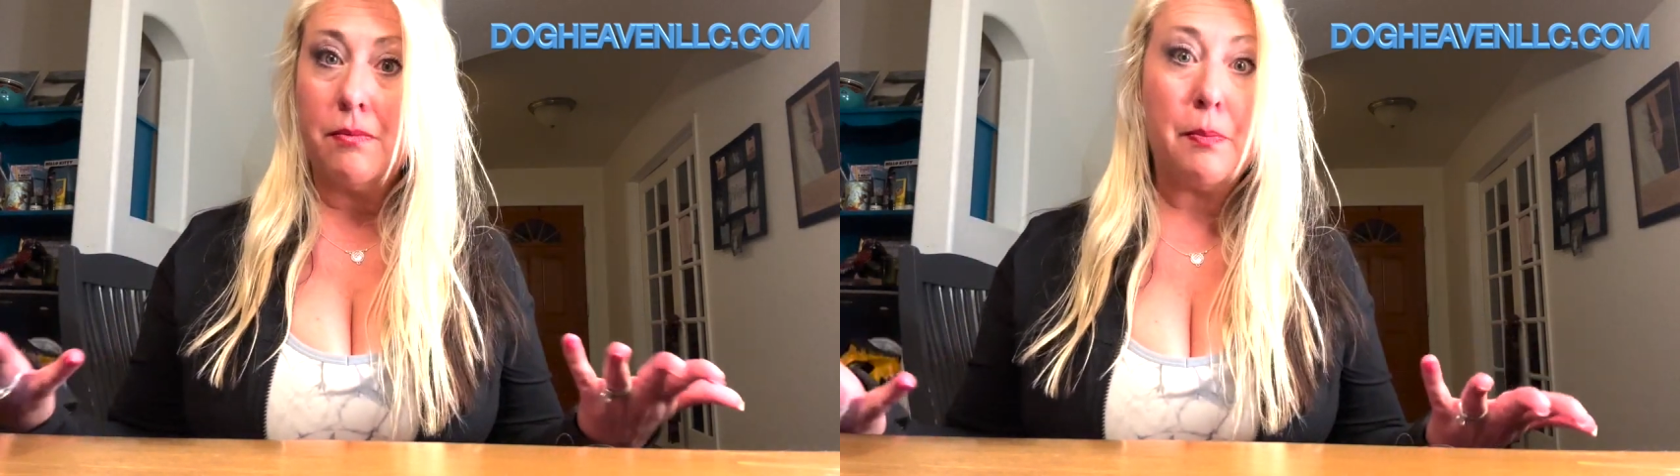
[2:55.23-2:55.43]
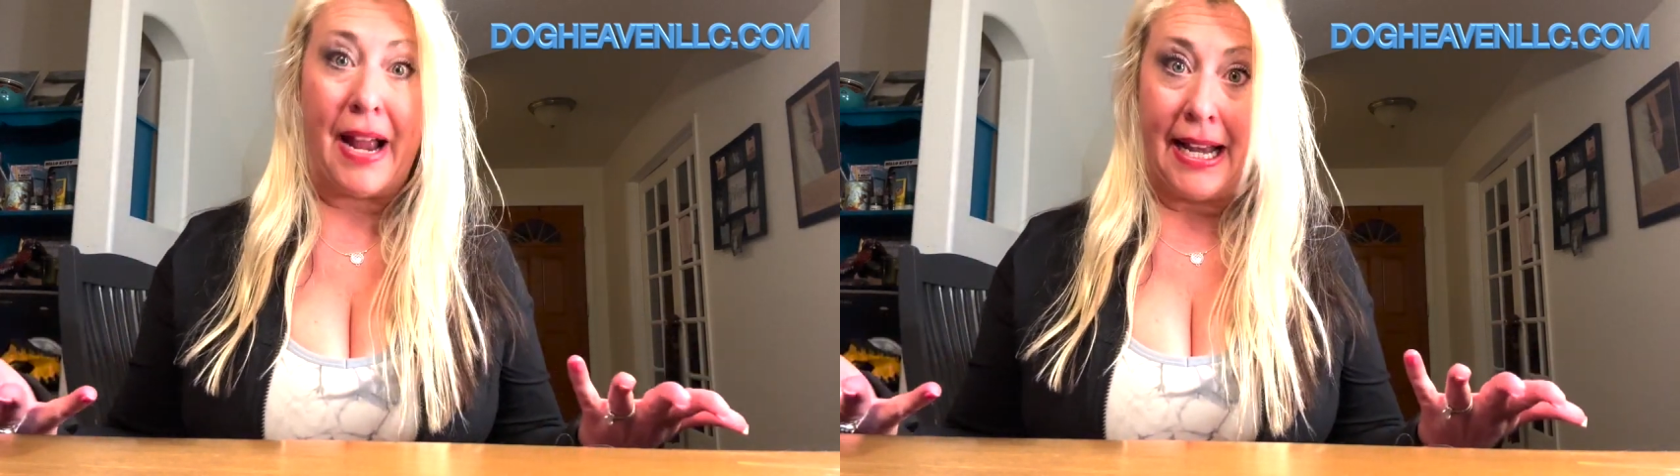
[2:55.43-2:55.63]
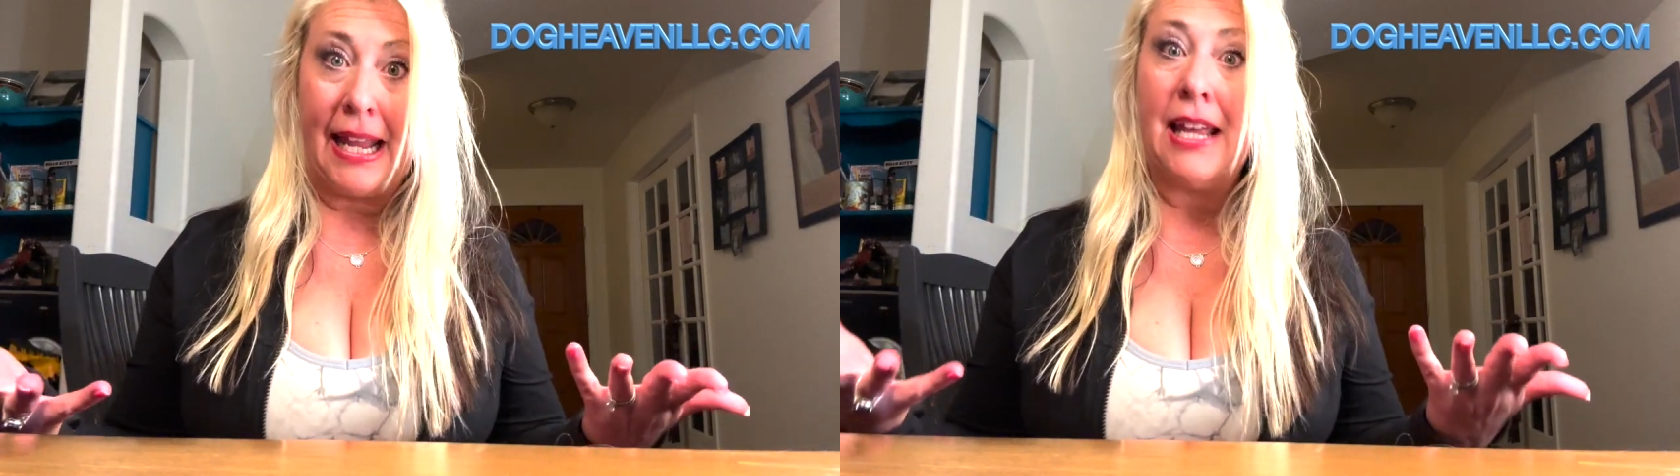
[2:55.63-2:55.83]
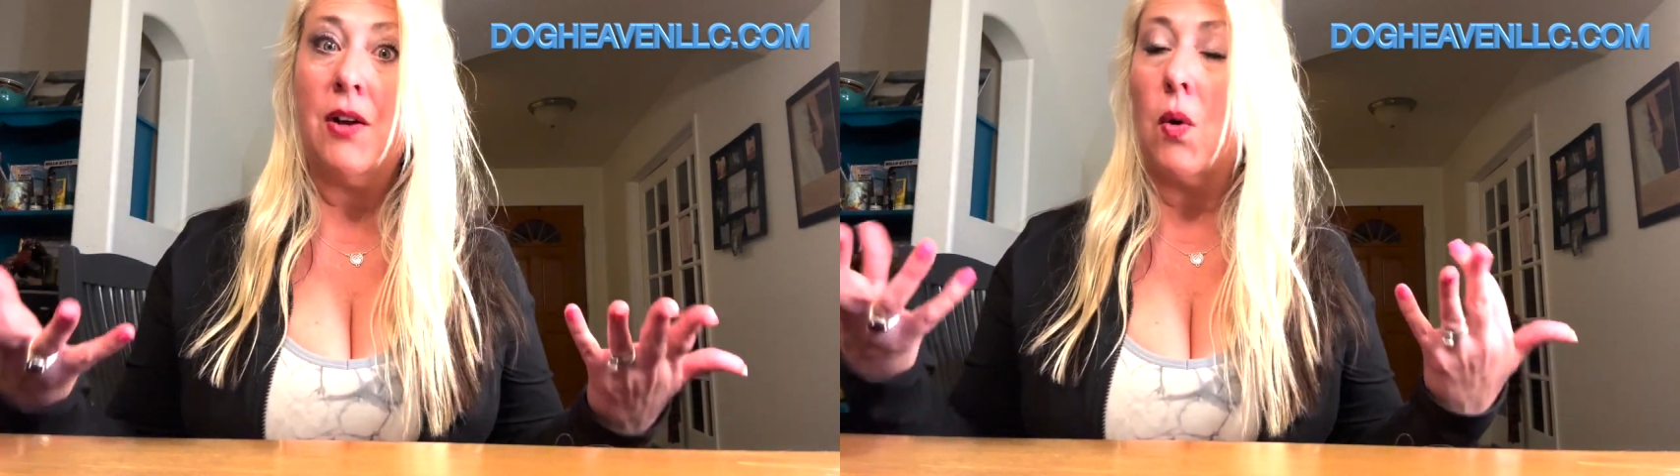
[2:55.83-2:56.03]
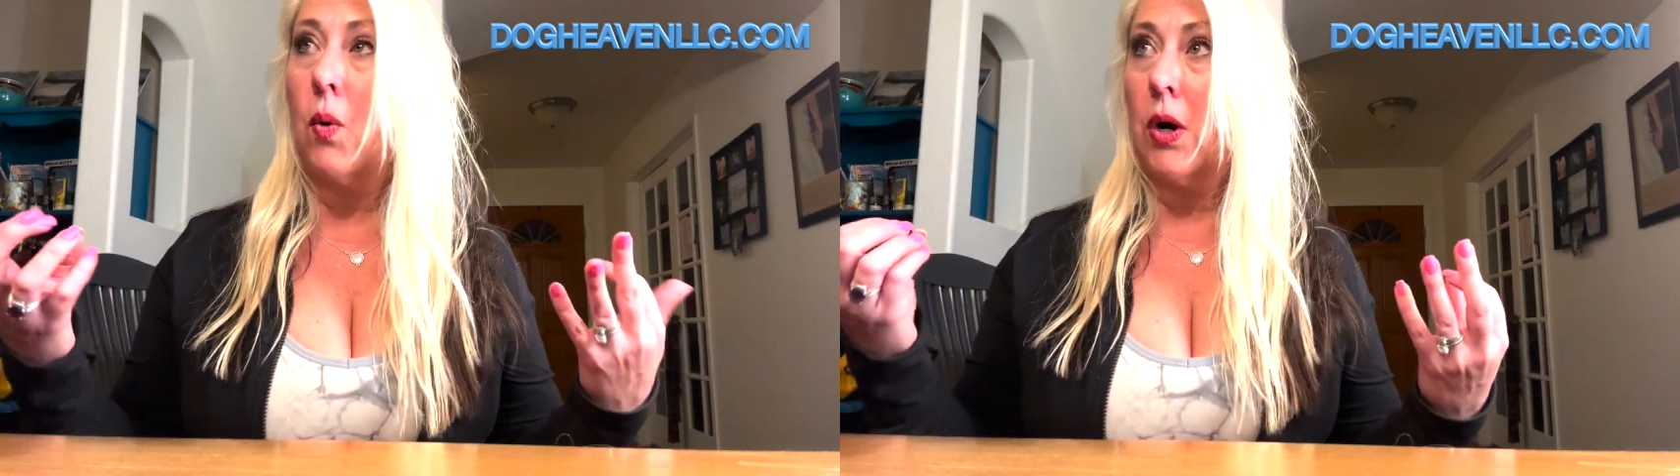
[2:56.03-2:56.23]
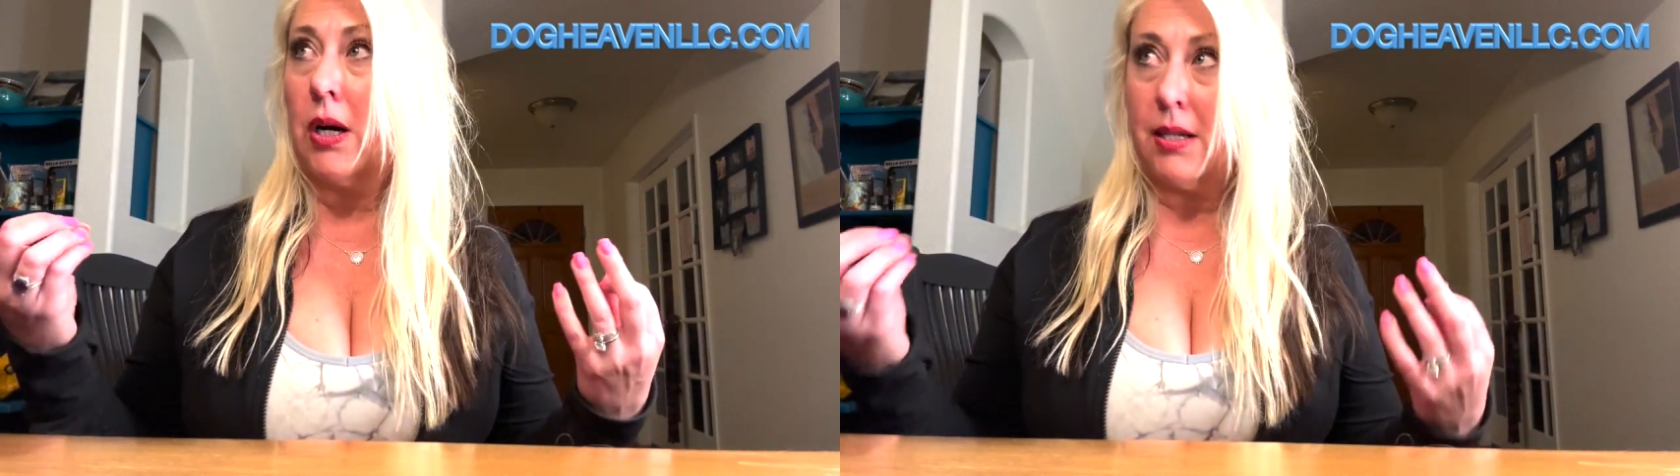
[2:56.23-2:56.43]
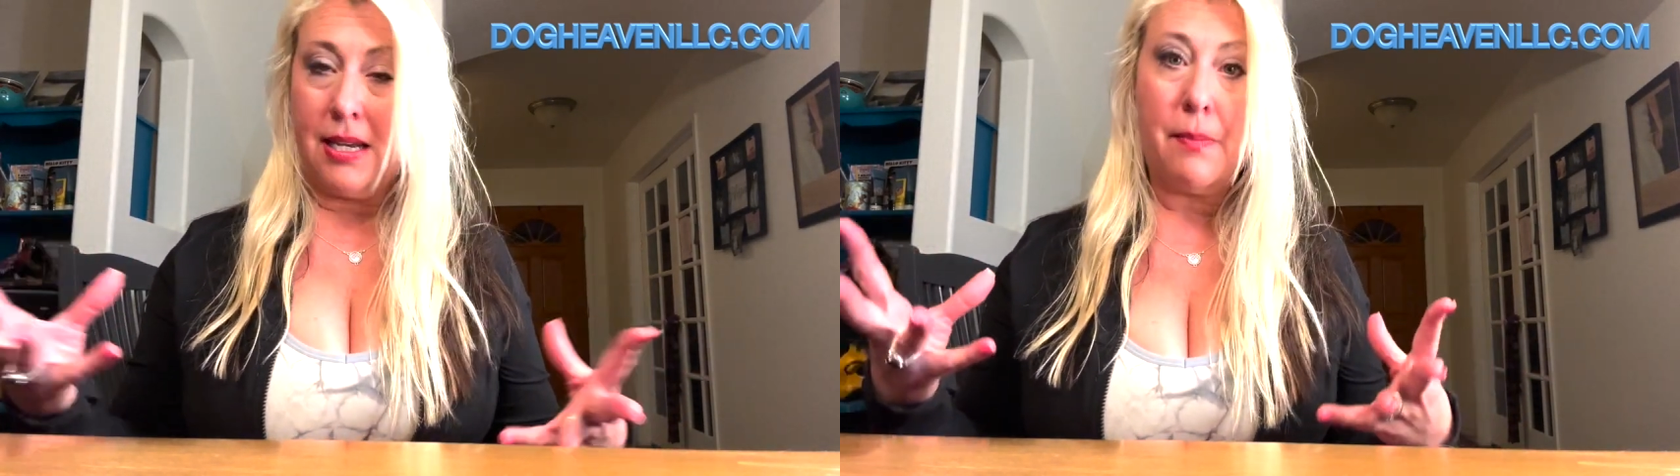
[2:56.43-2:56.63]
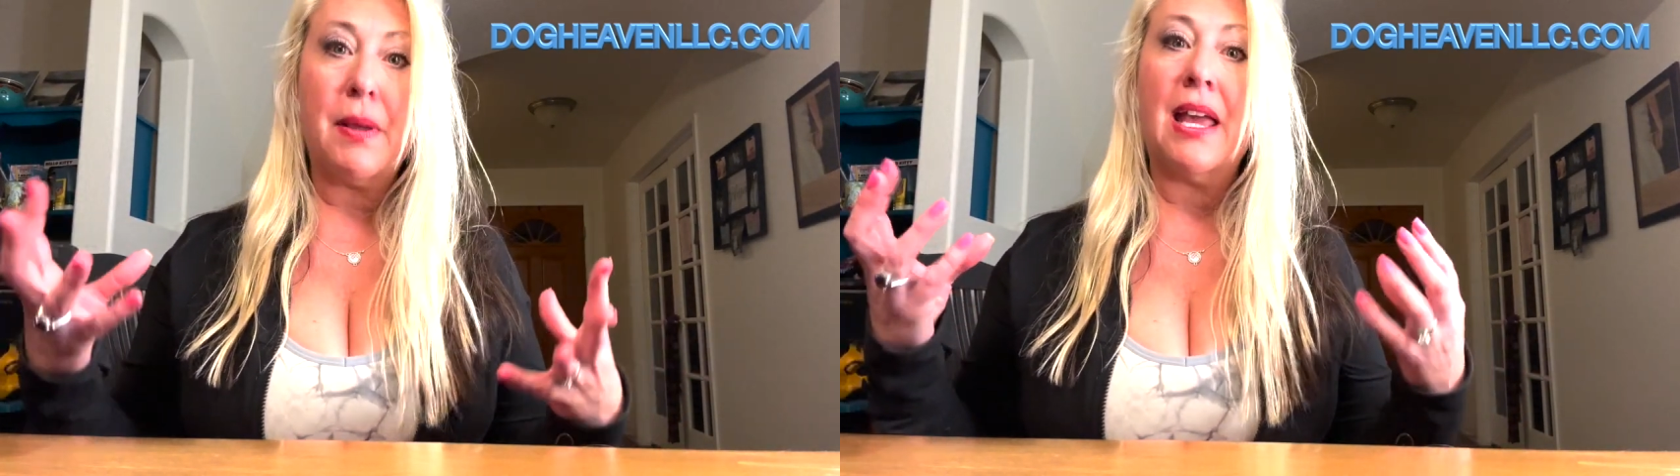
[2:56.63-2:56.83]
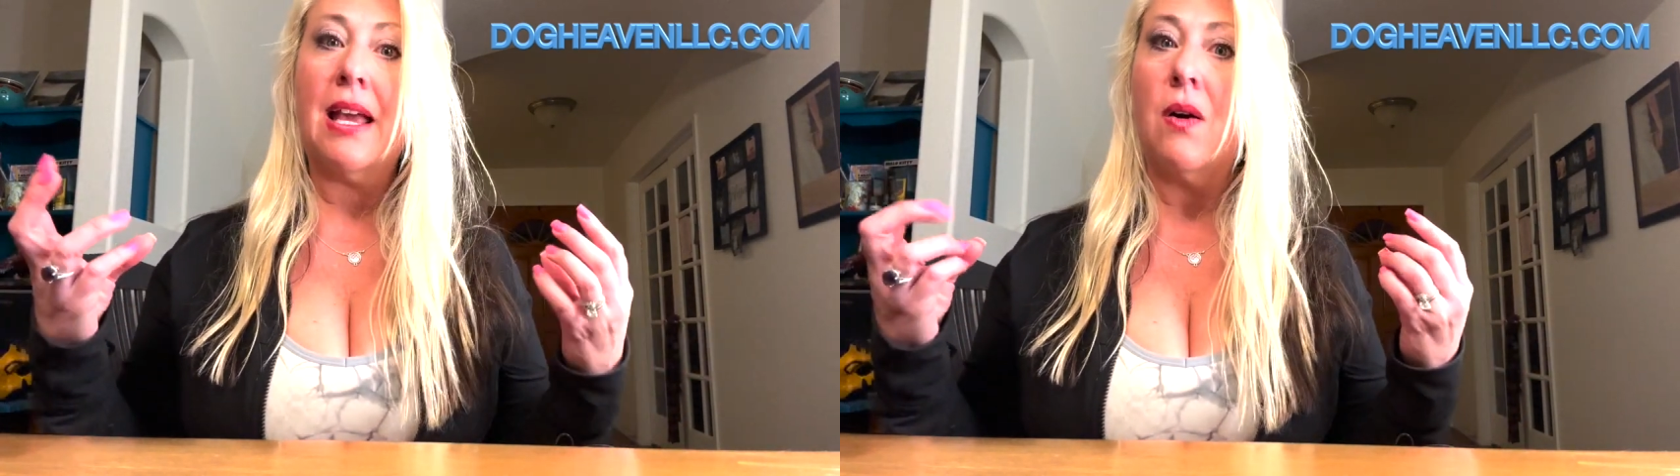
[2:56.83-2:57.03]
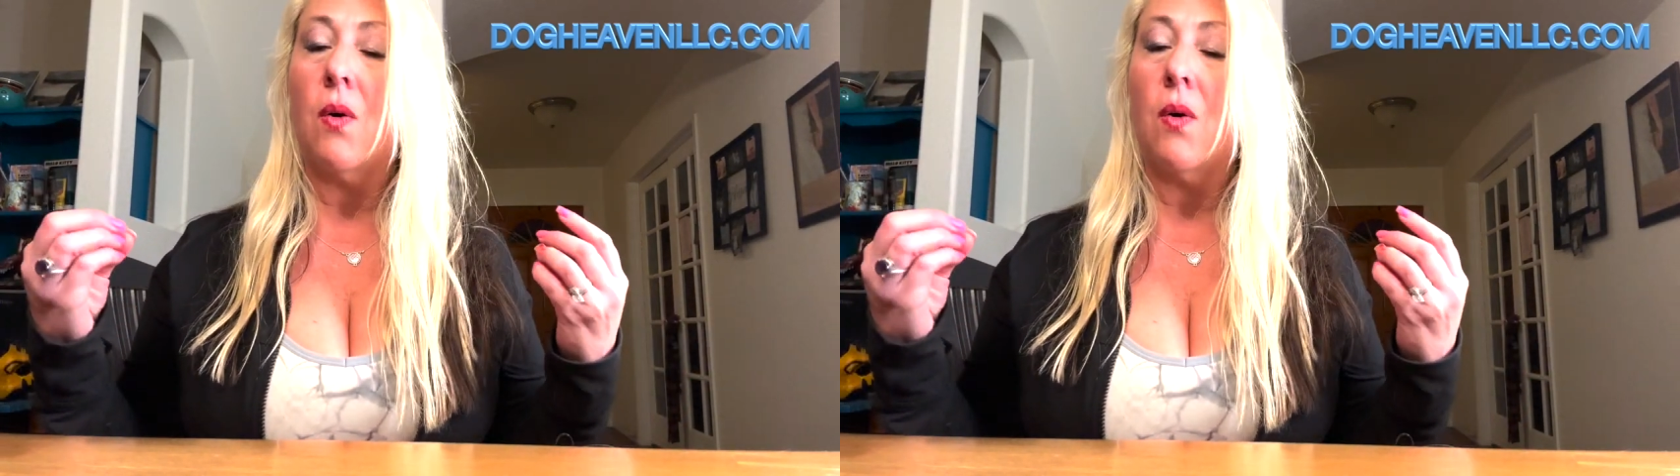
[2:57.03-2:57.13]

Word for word: biting or nipping